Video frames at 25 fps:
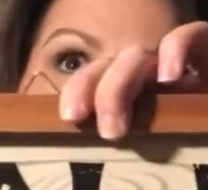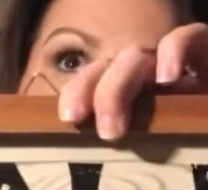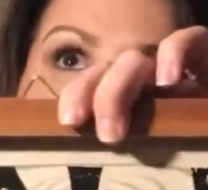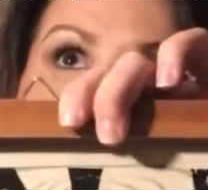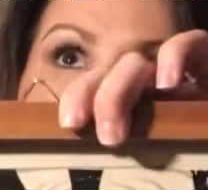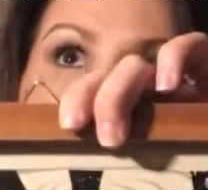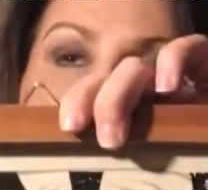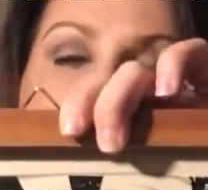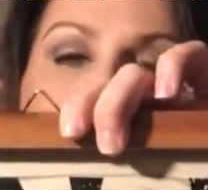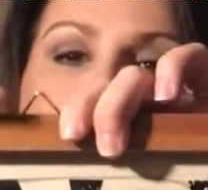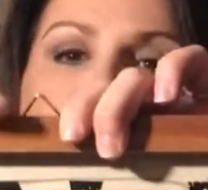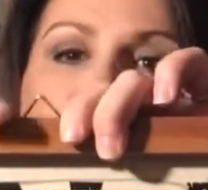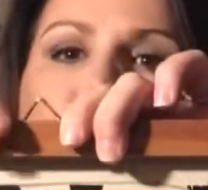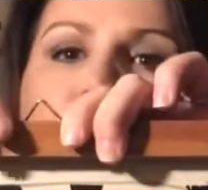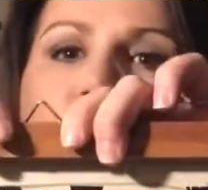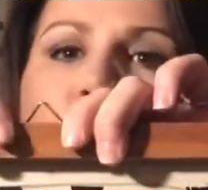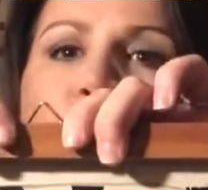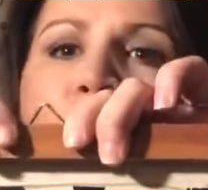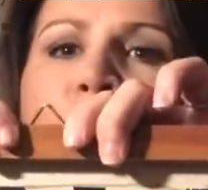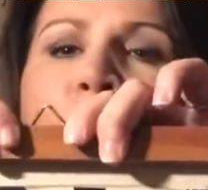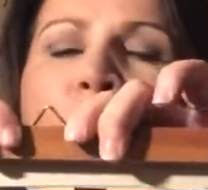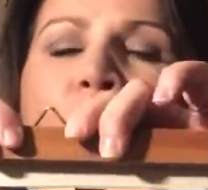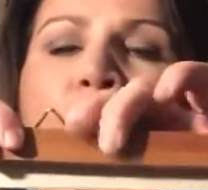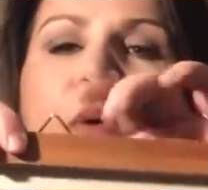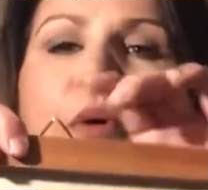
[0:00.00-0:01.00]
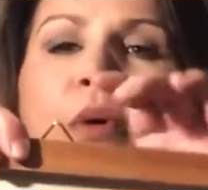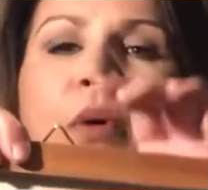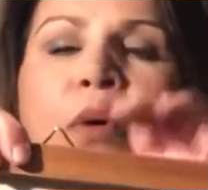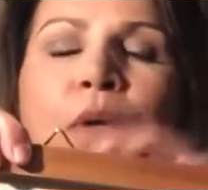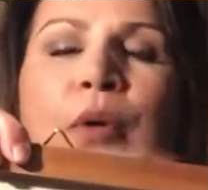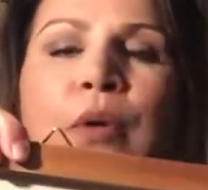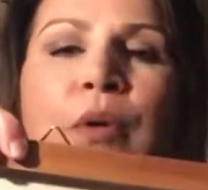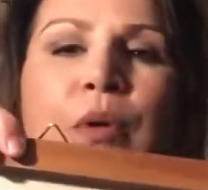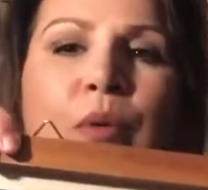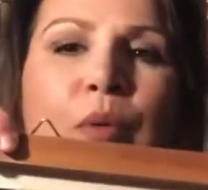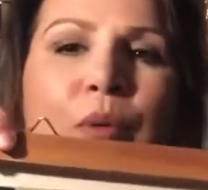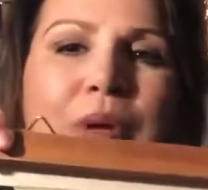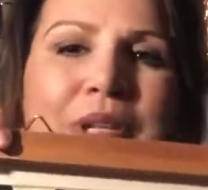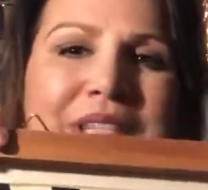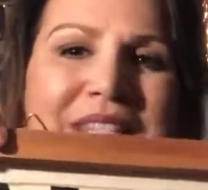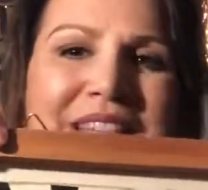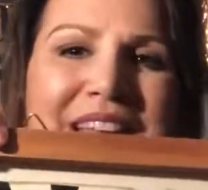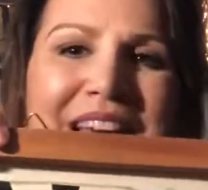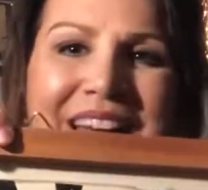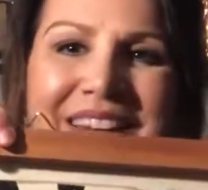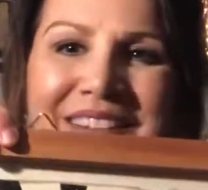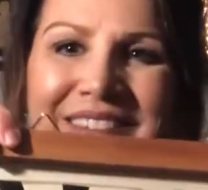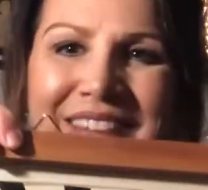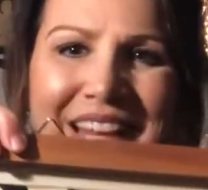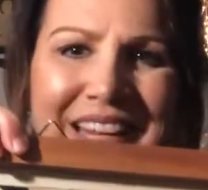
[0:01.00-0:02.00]
So what's
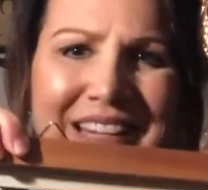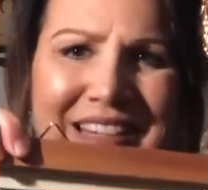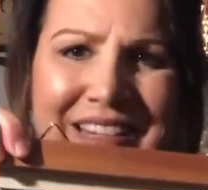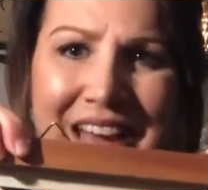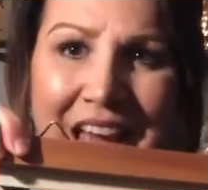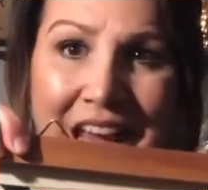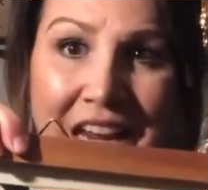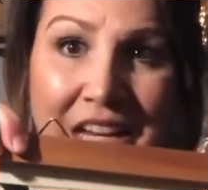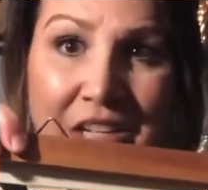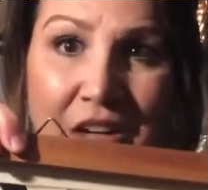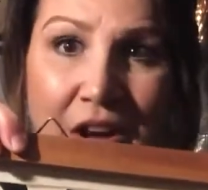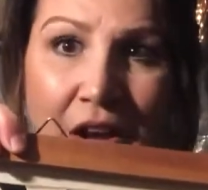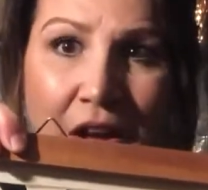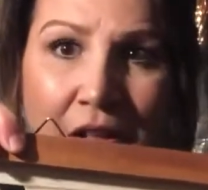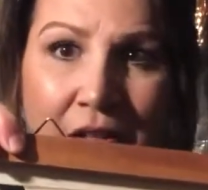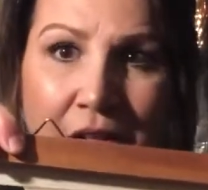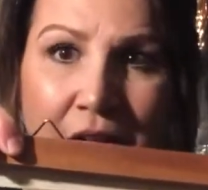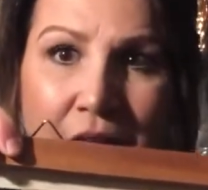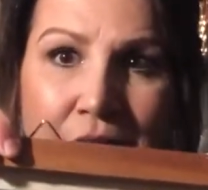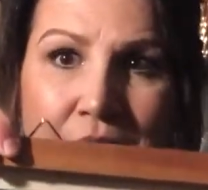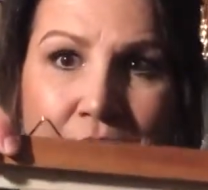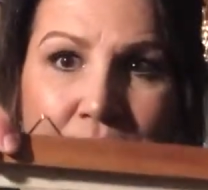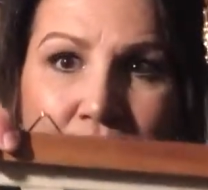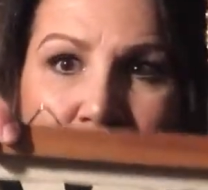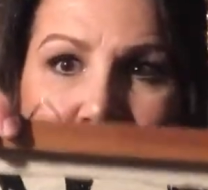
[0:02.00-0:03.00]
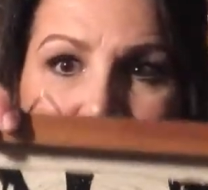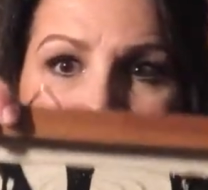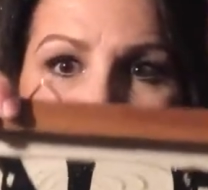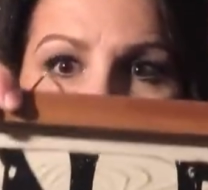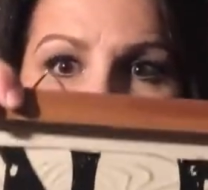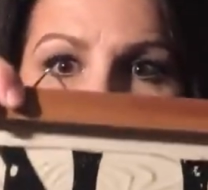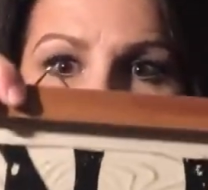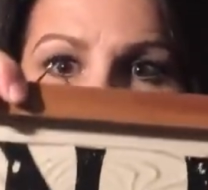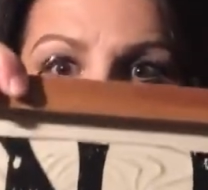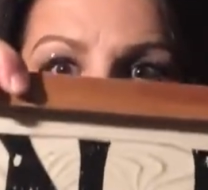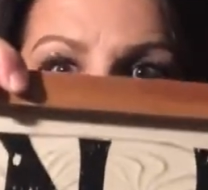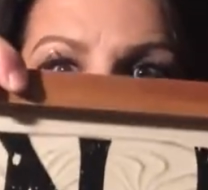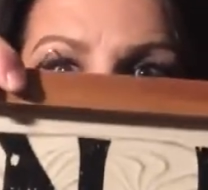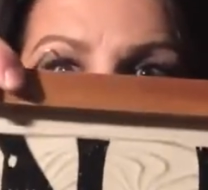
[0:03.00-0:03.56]
that, like $9 for this